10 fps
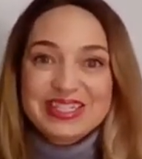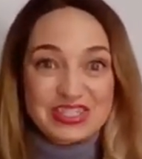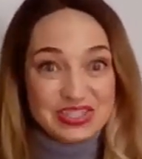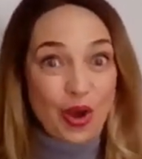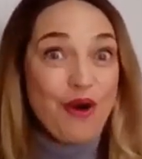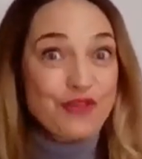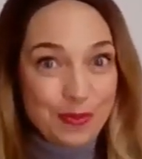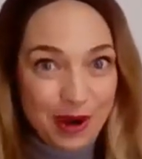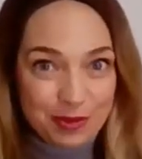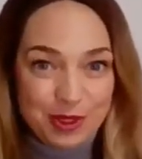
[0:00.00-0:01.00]
to solve the
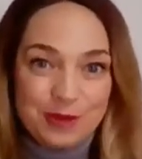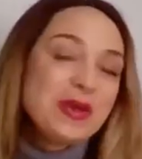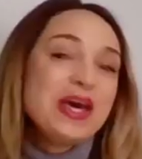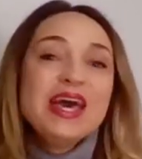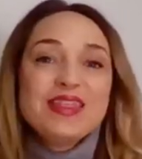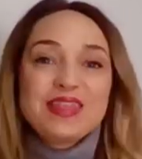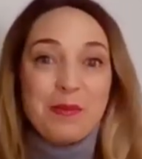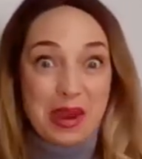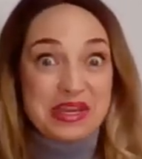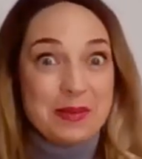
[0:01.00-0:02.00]
problem that
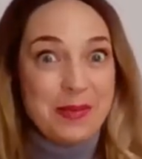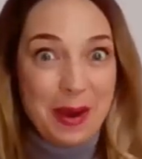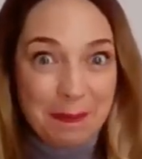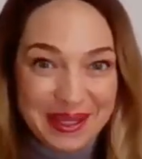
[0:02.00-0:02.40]
might come up?